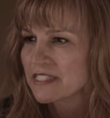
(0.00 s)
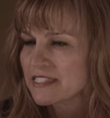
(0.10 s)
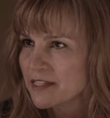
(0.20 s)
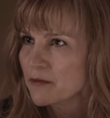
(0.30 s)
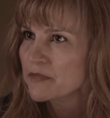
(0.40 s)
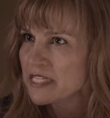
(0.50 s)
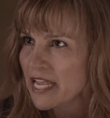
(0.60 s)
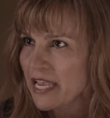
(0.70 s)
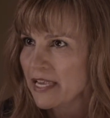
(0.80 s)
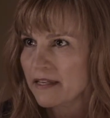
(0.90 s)

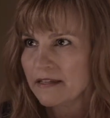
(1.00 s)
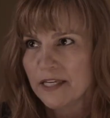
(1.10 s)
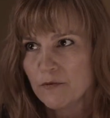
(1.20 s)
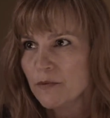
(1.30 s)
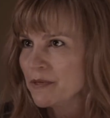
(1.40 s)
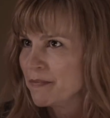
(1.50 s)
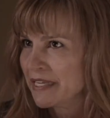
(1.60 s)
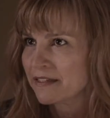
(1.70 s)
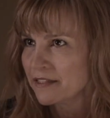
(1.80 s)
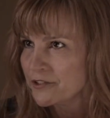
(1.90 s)
someday it will be
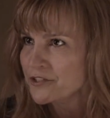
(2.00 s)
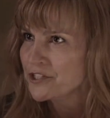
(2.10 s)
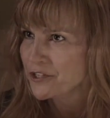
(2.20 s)
made clear to